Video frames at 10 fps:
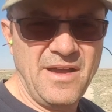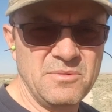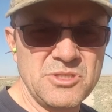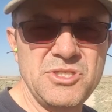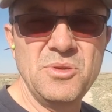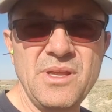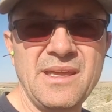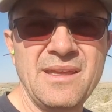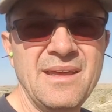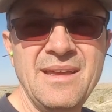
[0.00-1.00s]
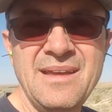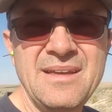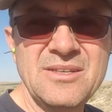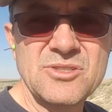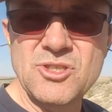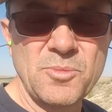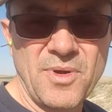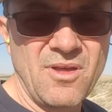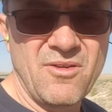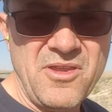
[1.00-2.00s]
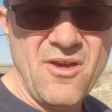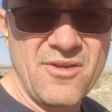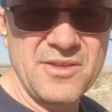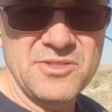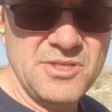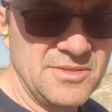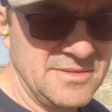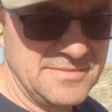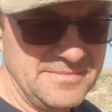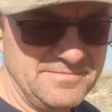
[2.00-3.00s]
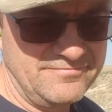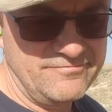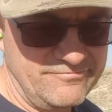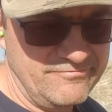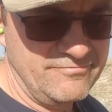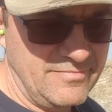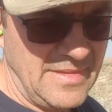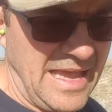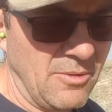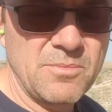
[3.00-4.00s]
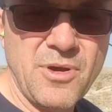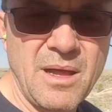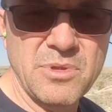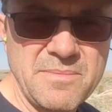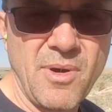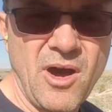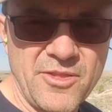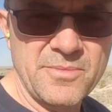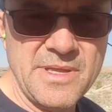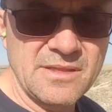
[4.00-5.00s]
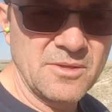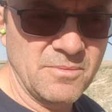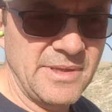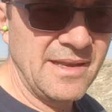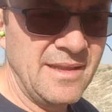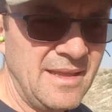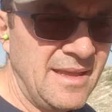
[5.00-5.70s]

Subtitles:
I was shooting super long yardage, that would probably bother me a little bit.